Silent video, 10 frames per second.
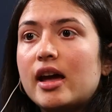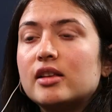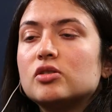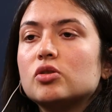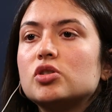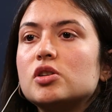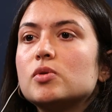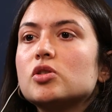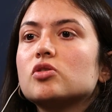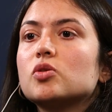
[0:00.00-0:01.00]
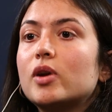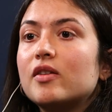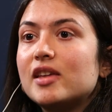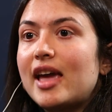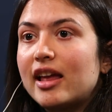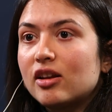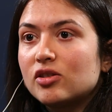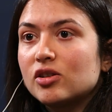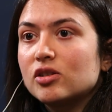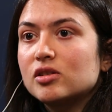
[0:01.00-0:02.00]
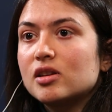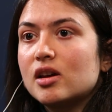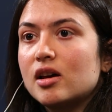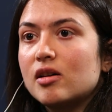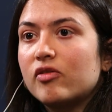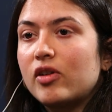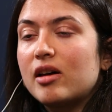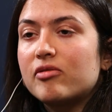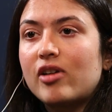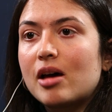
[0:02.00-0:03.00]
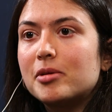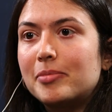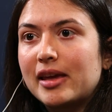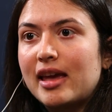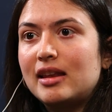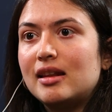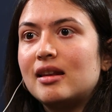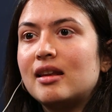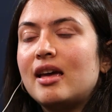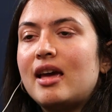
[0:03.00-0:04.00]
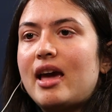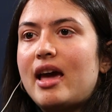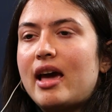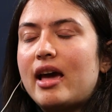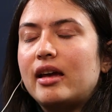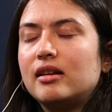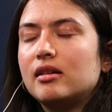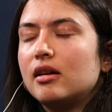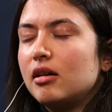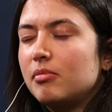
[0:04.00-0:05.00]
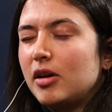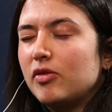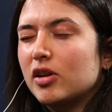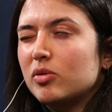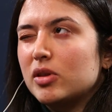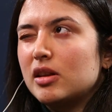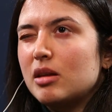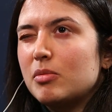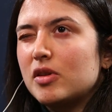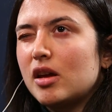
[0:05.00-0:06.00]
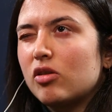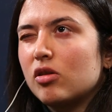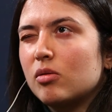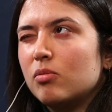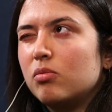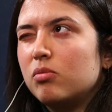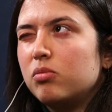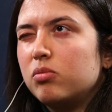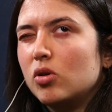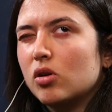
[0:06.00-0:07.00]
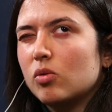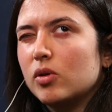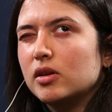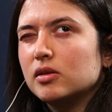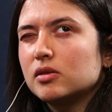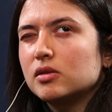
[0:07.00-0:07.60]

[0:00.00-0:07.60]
and so she was also one of the editors of Farbe and I forget what the name of the other book was.